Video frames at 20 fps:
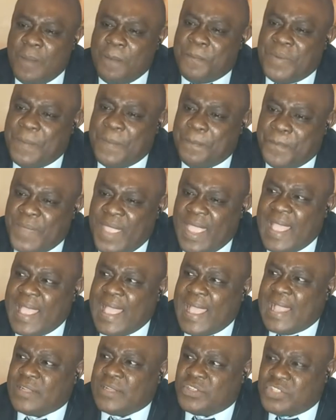prepare
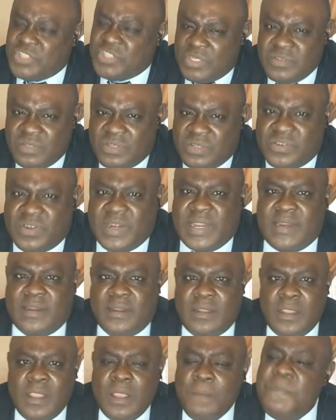our children
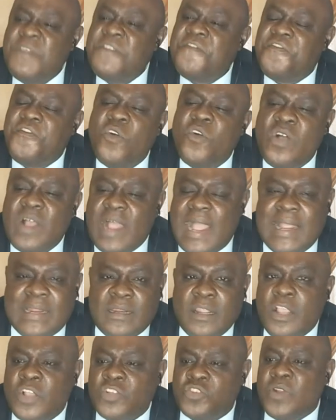beforehand
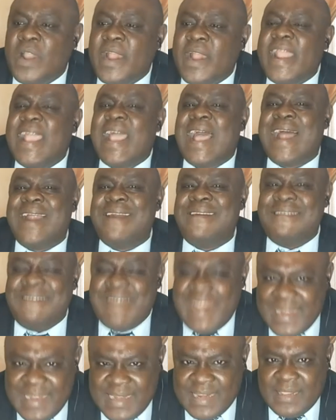so that they are
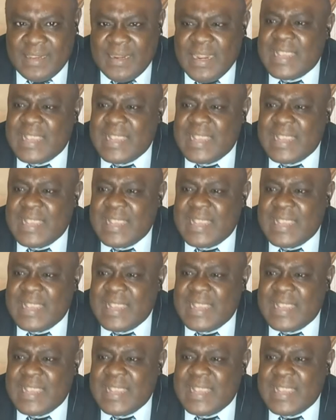ready.